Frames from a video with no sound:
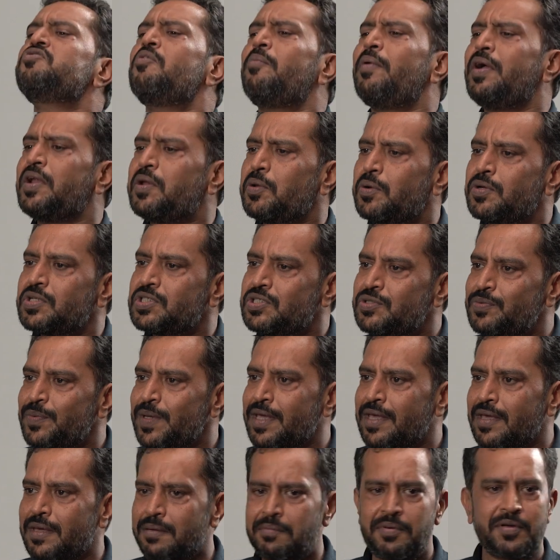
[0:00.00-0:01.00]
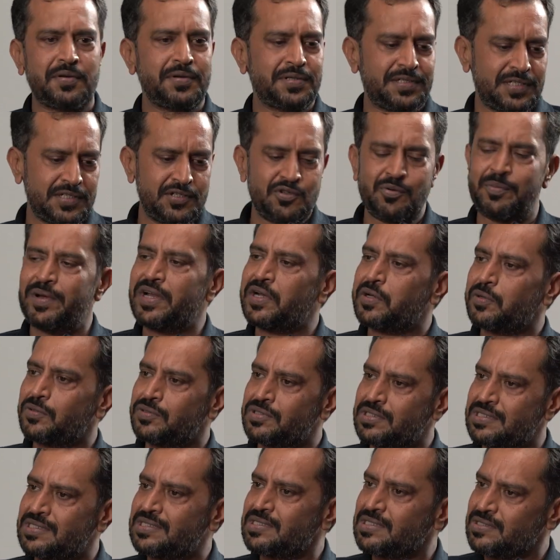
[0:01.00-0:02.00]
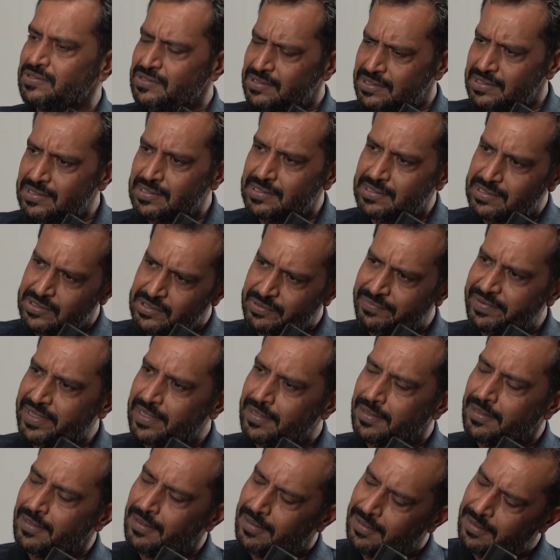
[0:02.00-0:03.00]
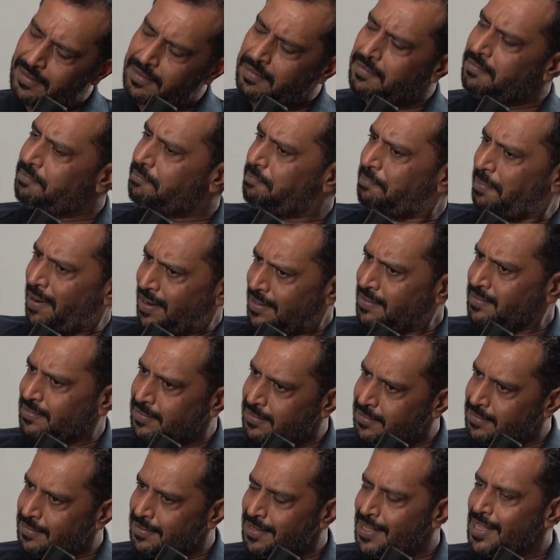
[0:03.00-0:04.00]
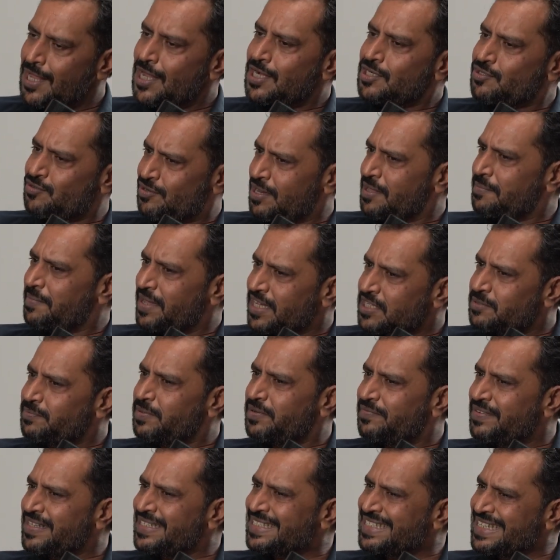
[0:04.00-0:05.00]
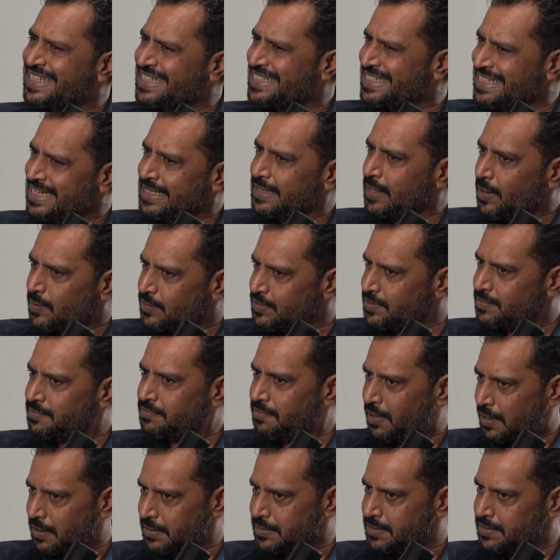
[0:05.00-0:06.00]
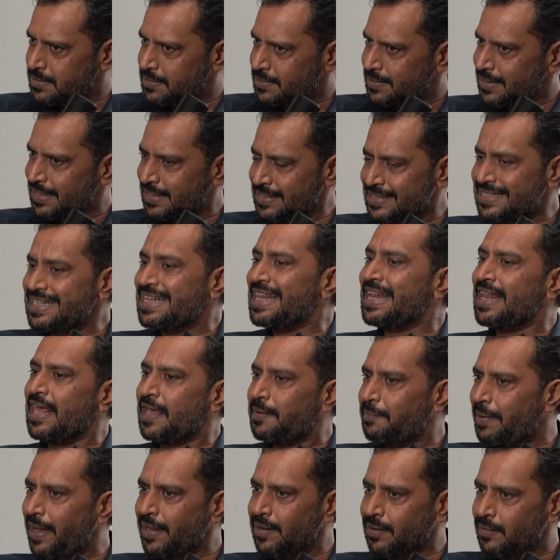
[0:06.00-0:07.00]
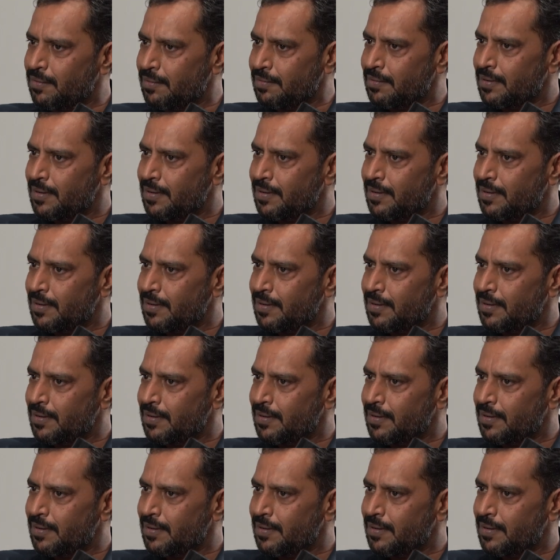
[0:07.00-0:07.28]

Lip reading: Zomato and Swiggy, because the Zomato's partner today makes between $60,000 in a city like Bangalore.